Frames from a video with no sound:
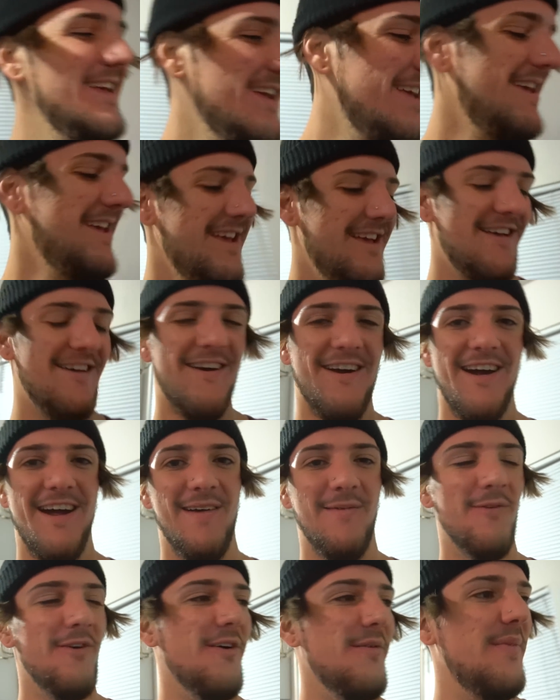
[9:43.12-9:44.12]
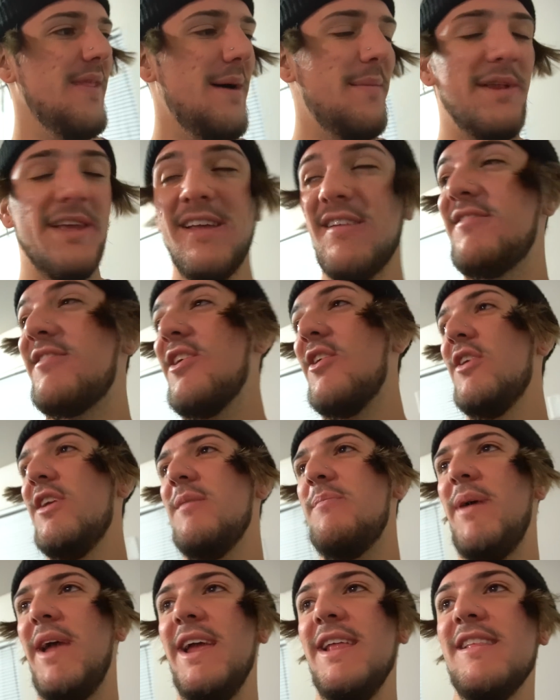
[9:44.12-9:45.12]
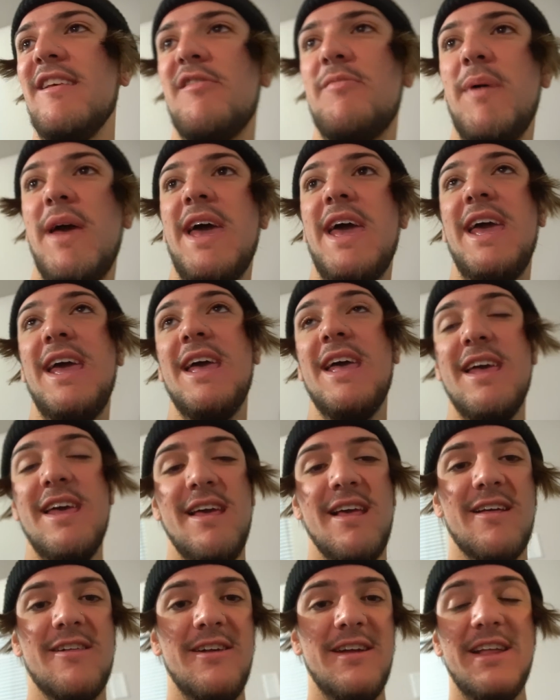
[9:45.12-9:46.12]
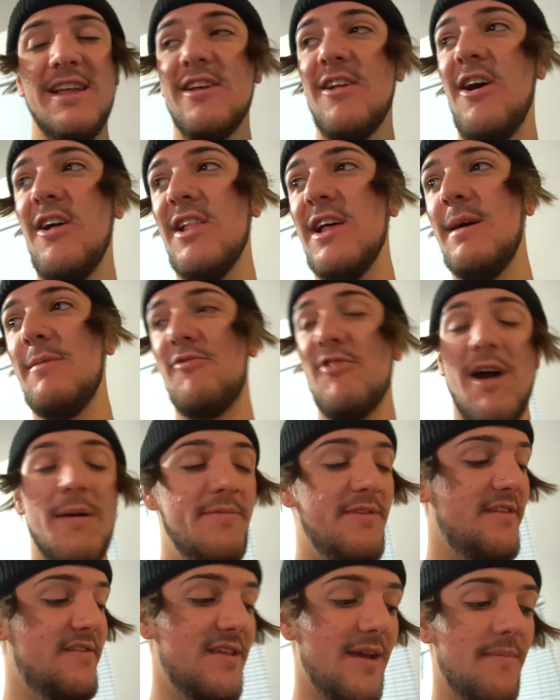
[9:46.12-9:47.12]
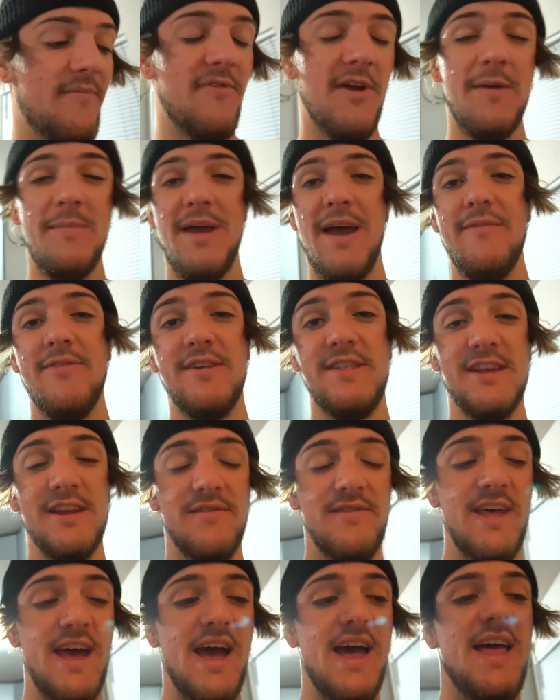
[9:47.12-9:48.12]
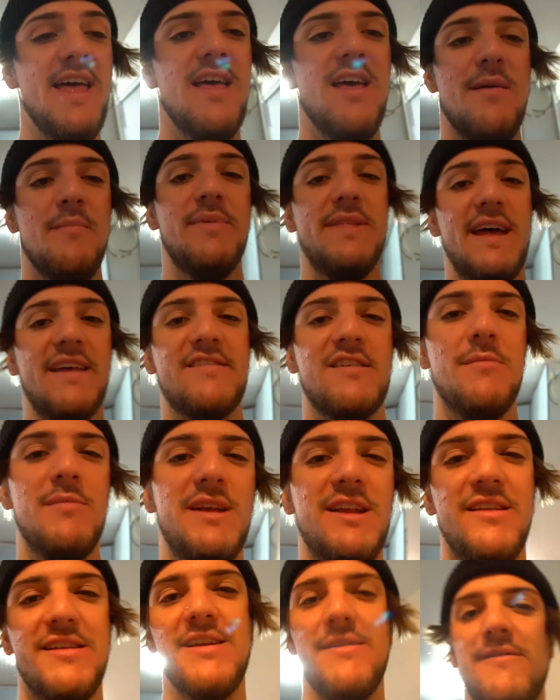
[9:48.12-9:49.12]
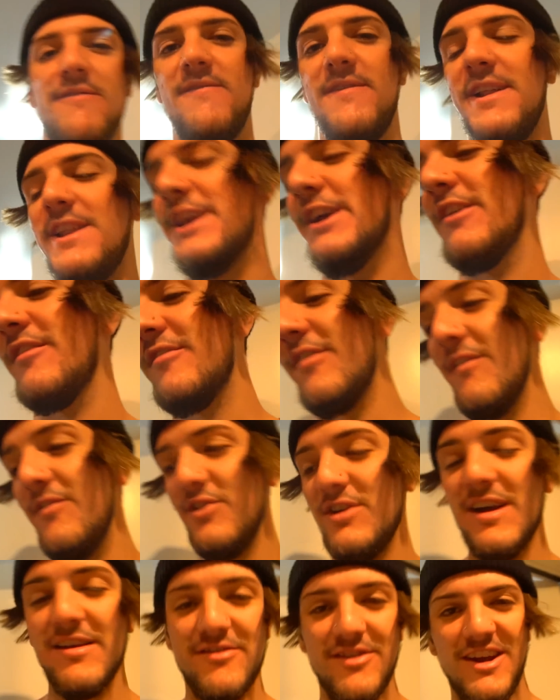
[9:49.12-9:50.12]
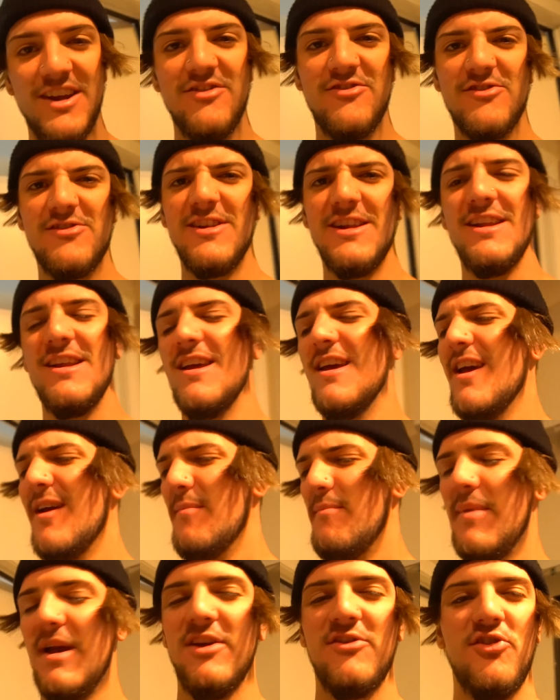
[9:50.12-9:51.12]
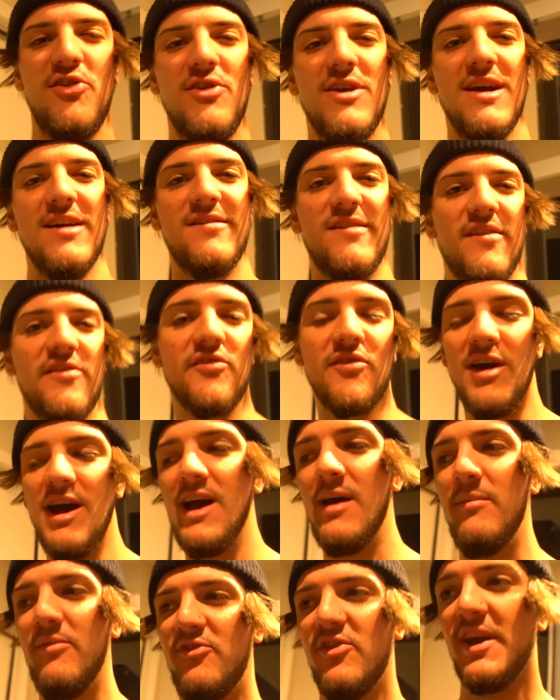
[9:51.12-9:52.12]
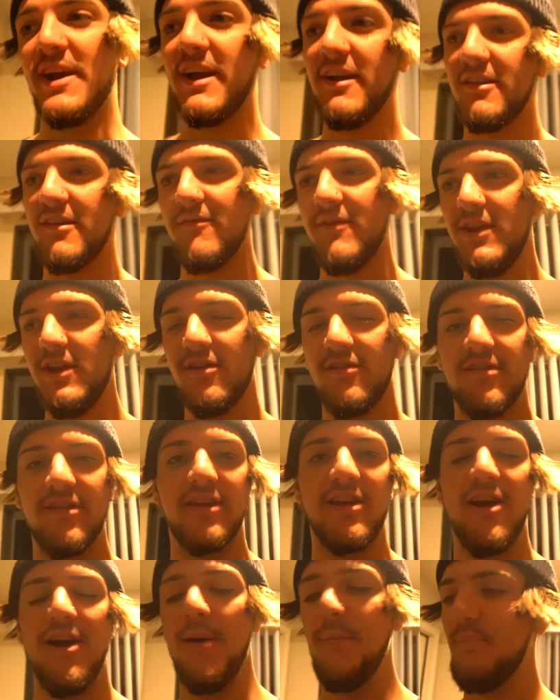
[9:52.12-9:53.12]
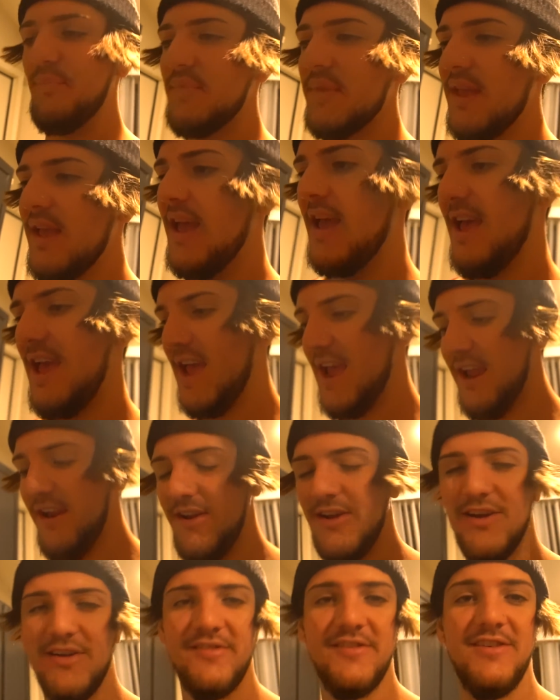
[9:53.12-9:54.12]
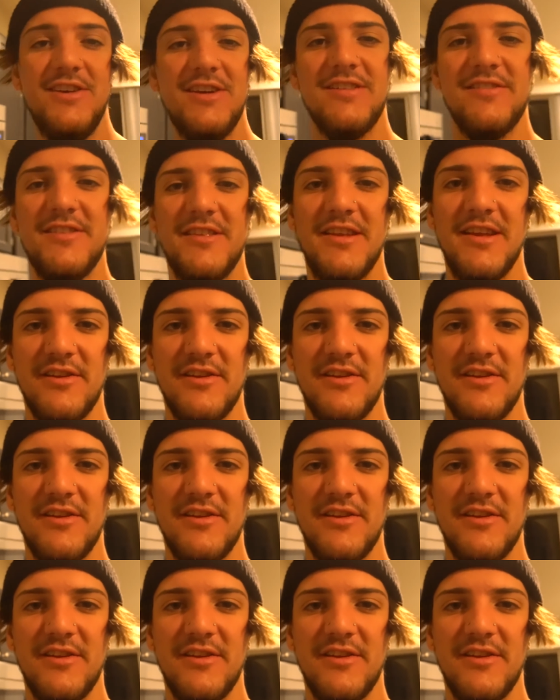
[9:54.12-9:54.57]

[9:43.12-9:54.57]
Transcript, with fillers: all right, well, I'm gonna get started painting this bay, cleaning it all up, dropping the subframe, everything of that but that's gonna be in a different video. So if you guys are interested, make sure you guys subscribe and check out the videos to come, and uh, I'll see you guys in the